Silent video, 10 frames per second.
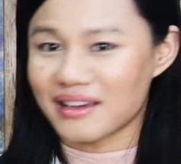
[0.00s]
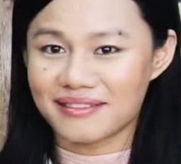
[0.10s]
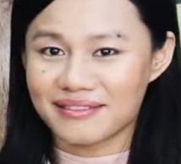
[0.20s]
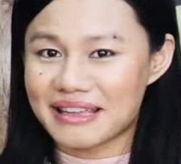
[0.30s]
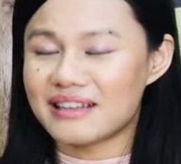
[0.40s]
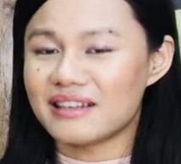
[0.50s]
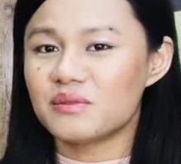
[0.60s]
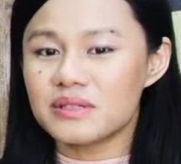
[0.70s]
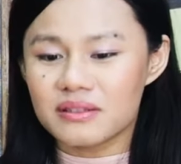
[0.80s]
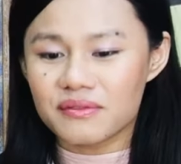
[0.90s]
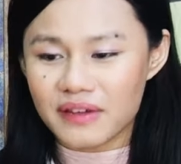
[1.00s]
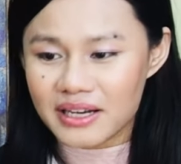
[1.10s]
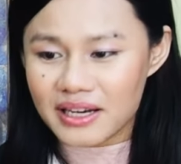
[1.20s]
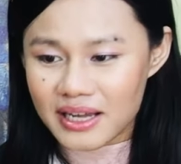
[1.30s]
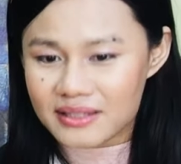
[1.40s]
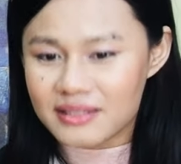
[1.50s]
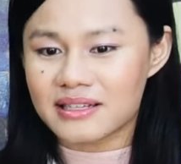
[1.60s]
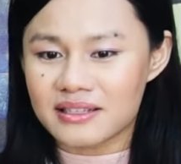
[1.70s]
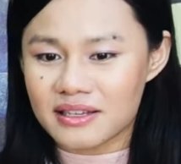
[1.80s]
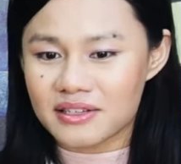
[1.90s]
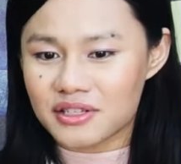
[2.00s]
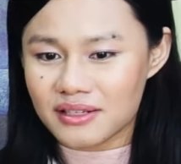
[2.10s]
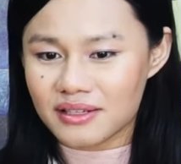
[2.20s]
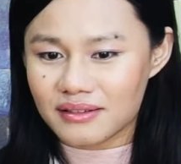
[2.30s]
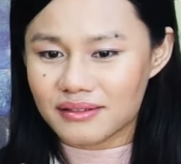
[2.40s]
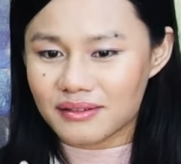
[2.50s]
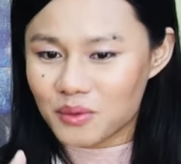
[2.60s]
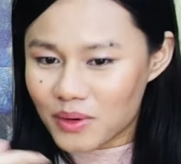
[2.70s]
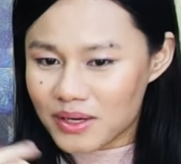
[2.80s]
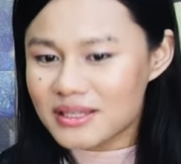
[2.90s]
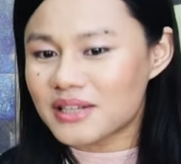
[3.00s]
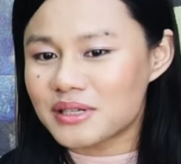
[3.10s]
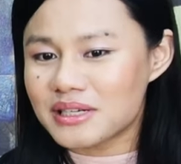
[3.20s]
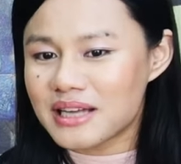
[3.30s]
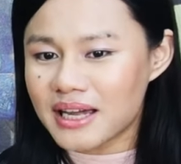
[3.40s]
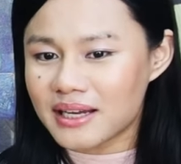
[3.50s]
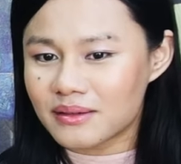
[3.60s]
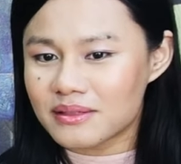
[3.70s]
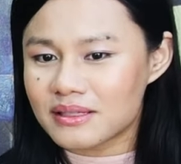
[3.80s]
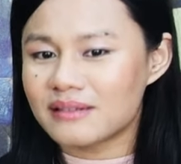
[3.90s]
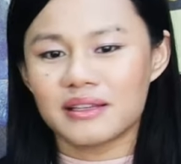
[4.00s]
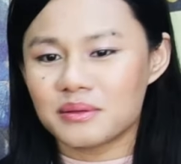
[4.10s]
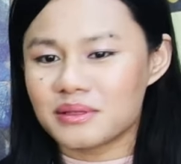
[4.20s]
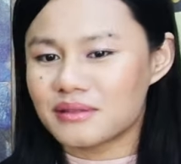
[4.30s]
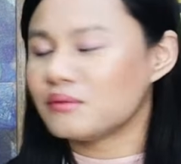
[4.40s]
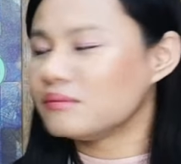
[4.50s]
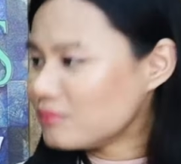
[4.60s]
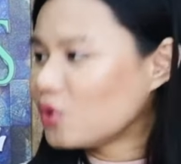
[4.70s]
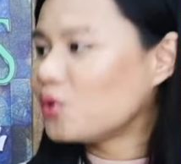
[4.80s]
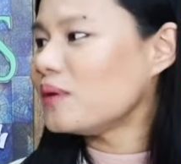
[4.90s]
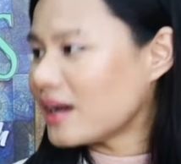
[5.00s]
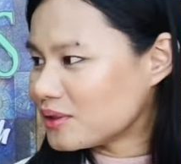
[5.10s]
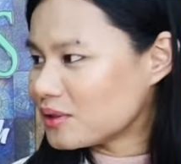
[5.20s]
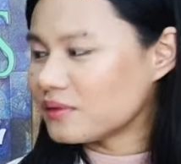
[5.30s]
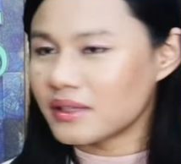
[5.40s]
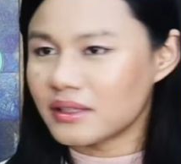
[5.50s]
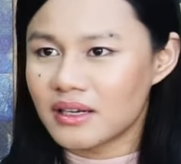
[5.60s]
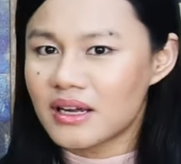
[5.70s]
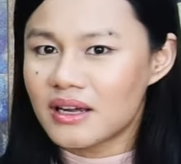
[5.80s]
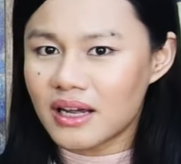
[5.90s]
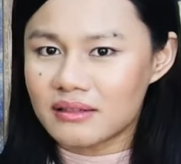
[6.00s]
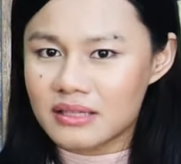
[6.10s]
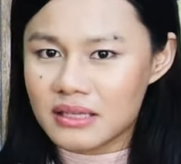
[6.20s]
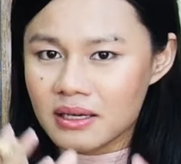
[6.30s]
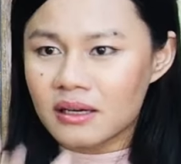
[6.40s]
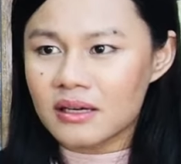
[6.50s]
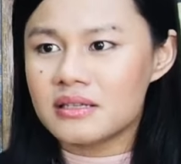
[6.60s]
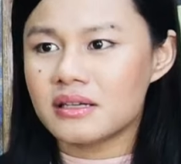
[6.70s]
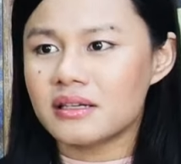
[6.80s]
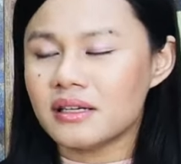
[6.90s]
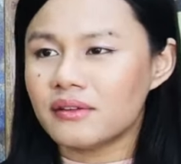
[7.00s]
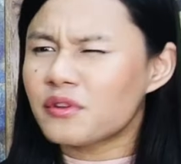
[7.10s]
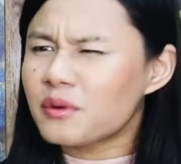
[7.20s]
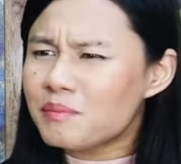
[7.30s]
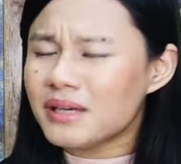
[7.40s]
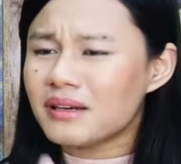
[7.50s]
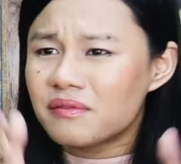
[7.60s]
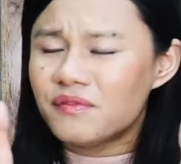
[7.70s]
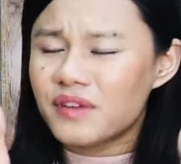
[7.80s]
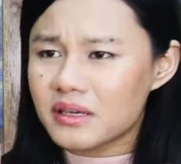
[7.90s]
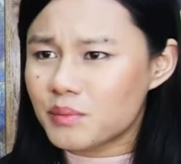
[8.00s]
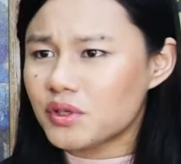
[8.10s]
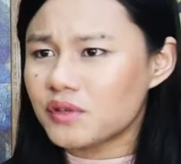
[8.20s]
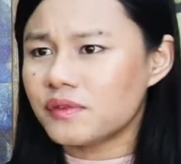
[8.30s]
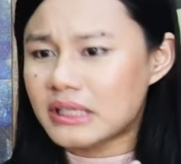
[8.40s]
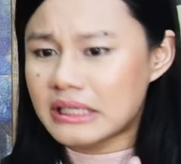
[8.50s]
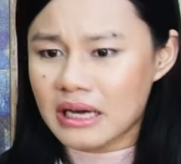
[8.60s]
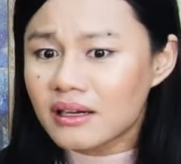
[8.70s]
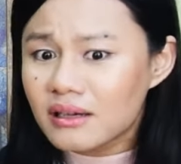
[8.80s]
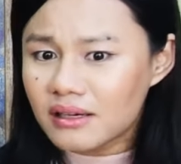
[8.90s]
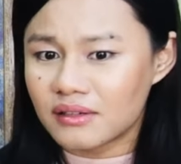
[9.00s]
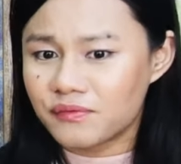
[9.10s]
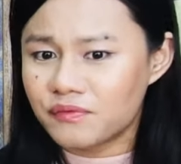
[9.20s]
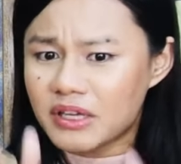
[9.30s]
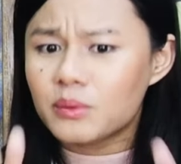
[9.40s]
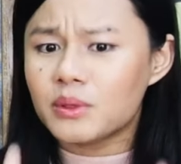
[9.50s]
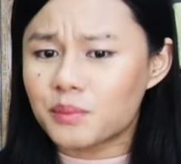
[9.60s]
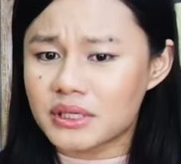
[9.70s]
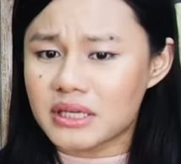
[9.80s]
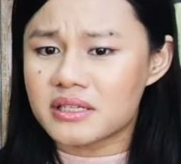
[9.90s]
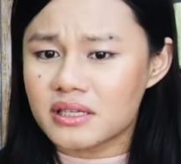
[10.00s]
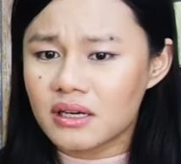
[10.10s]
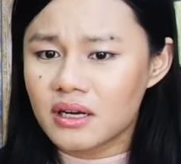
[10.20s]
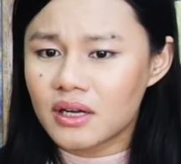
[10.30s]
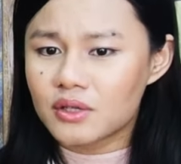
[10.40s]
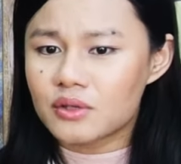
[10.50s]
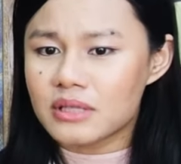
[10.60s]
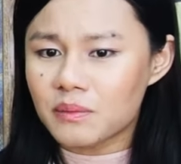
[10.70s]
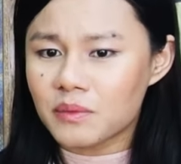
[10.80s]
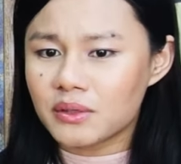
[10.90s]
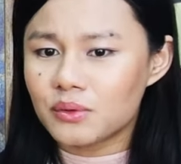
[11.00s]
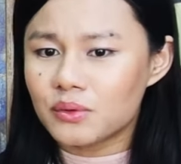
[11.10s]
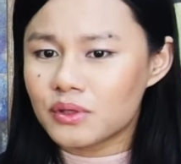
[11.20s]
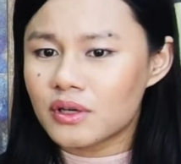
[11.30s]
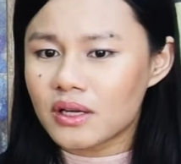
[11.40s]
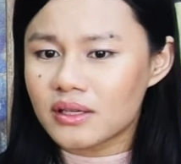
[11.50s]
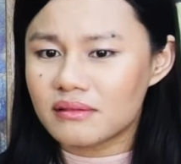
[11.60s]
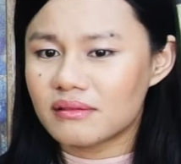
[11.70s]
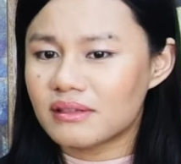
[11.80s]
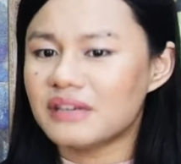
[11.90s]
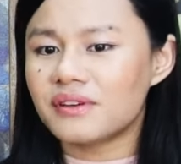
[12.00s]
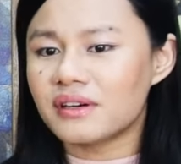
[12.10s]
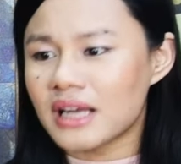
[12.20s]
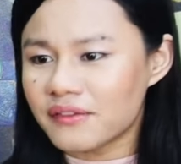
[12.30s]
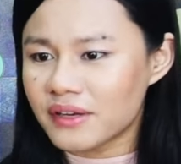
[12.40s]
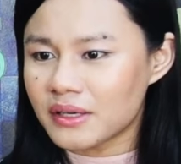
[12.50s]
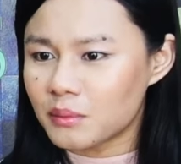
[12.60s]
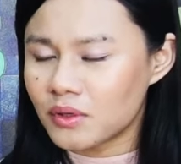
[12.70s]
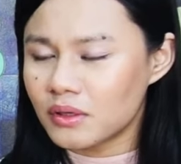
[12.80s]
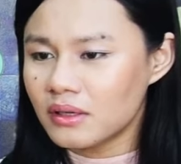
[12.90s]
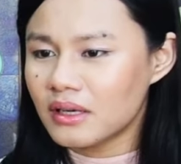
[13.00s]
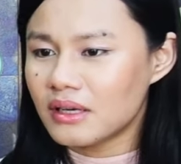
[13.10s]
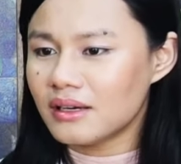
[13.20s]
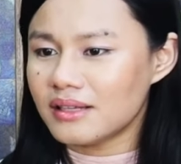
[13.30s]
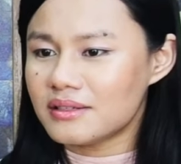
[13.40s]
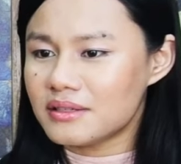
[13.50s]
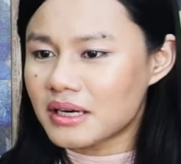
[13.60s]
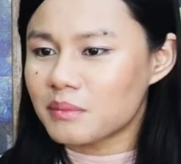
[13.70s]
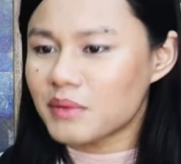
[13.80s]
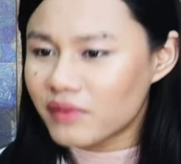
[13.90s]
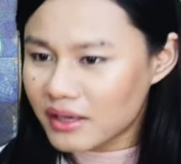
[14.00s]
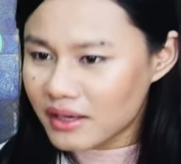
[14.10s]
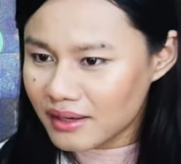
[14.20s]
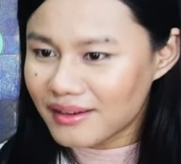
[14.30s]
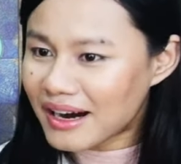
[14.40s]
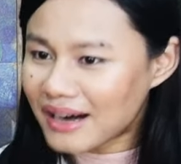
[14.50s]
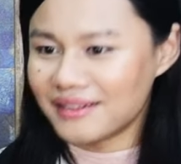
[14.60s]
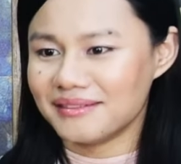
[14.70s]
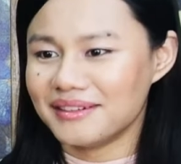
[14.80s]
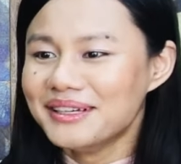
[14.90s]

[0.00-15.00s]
Oh. And it was a very late stage that she was actually diagnosed and there was no way out of it. And seeing her journey from being a very beautiful young girl filled with potential to someone who could not live her life anymore, it struck me very hard.